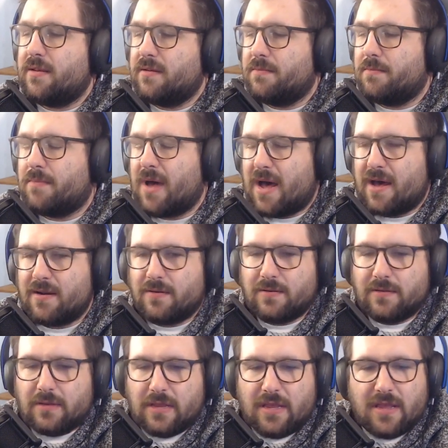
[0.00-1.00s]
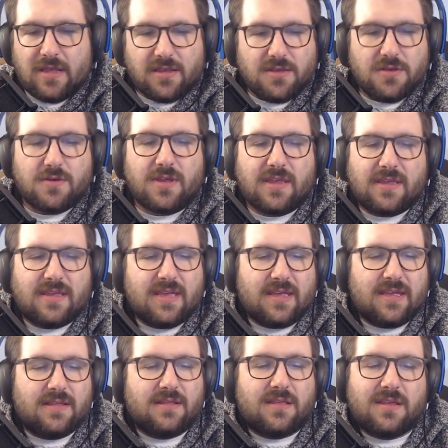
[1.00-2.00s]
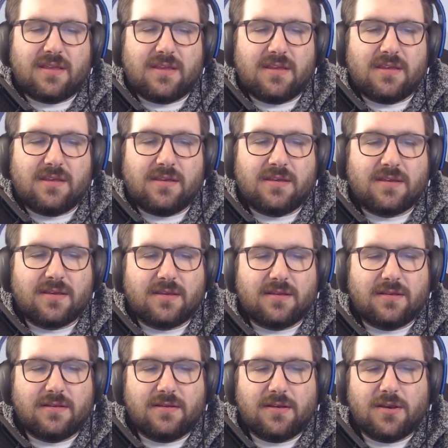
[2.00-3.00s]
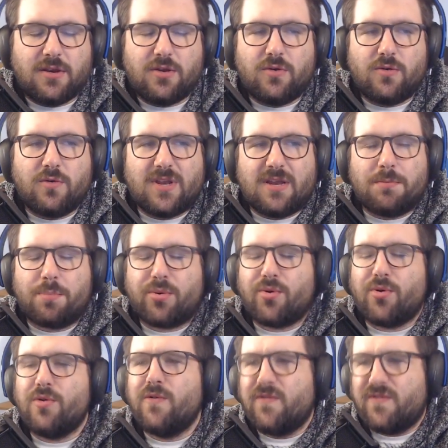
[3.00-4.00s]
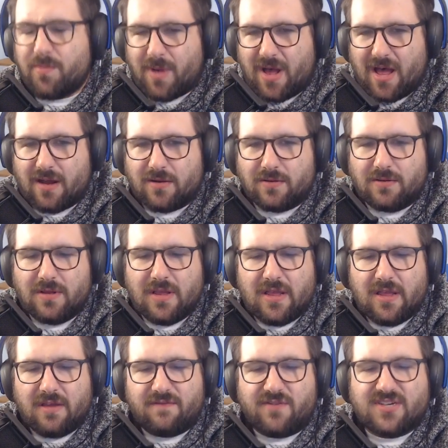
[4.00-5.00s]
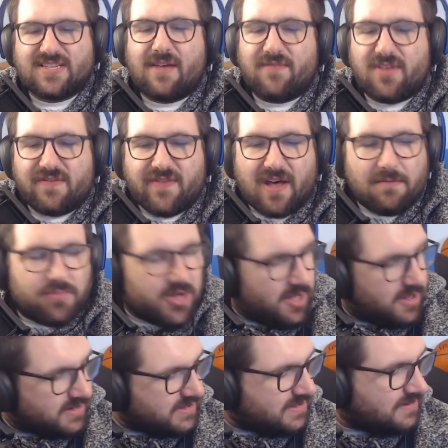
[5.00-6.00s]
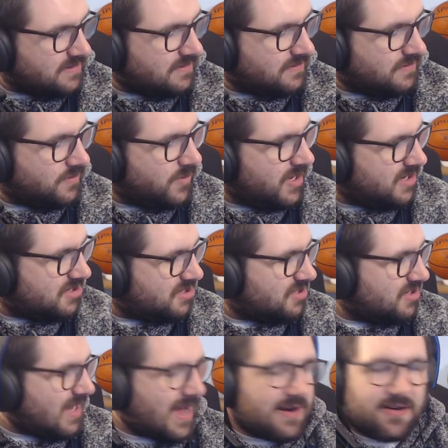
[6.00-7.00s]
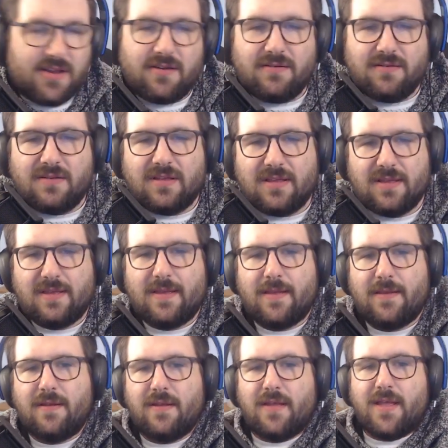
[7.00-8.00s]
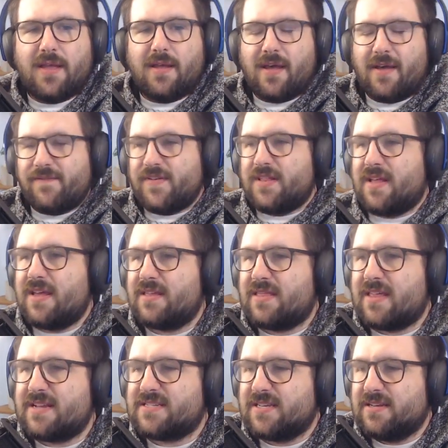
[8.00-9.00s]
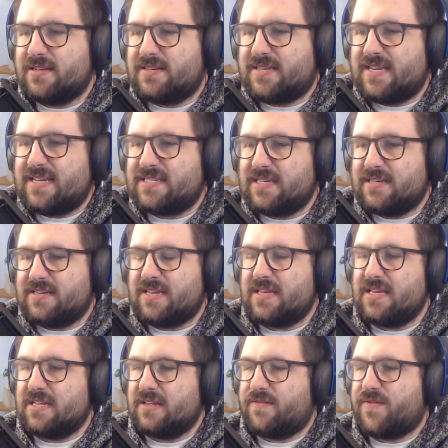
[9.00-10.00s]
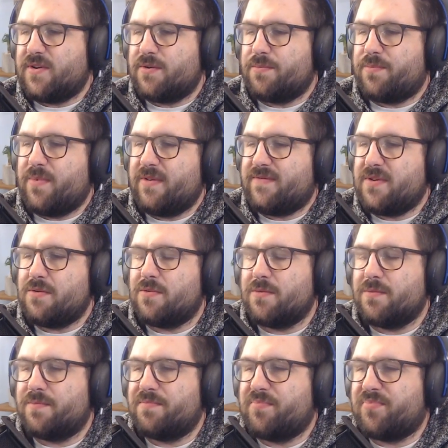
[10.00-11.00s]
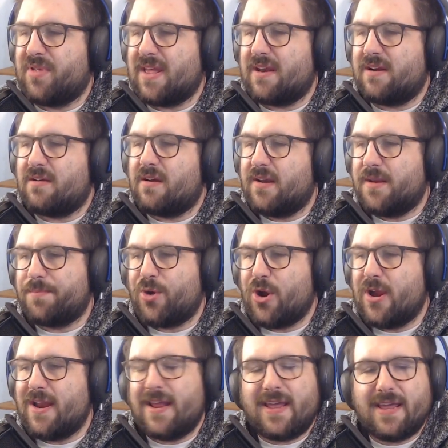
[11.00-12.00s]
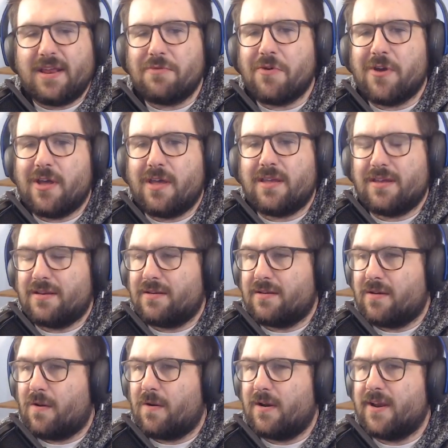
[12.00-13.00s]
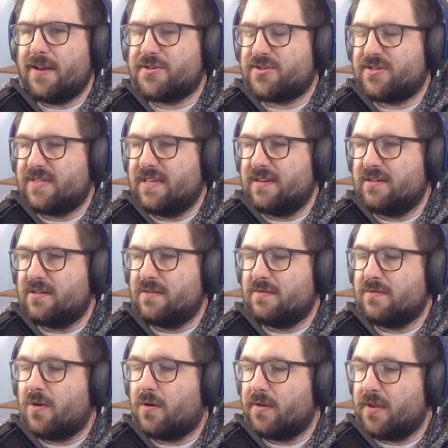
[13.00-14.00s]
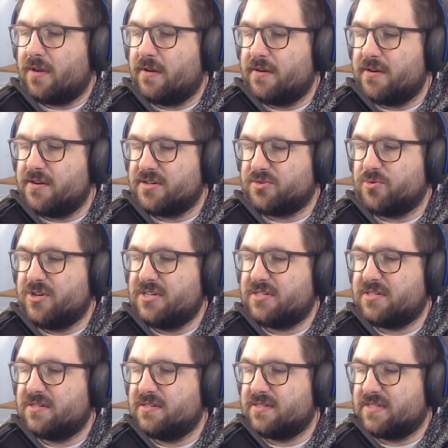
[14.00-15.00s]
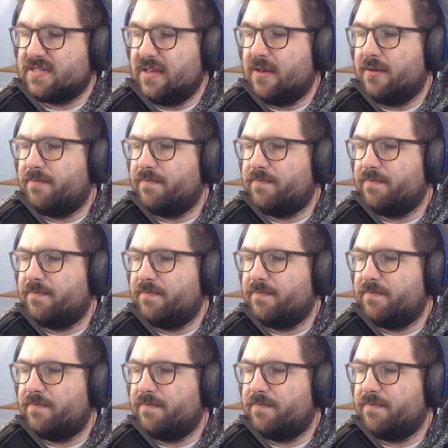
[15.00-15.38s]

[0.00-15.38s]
model, you can get the new and improved model for $75, which I don't know. I feel like that's a decent deal if you were planning on upgrading anyway and aren't interested in holding on to your Switch. So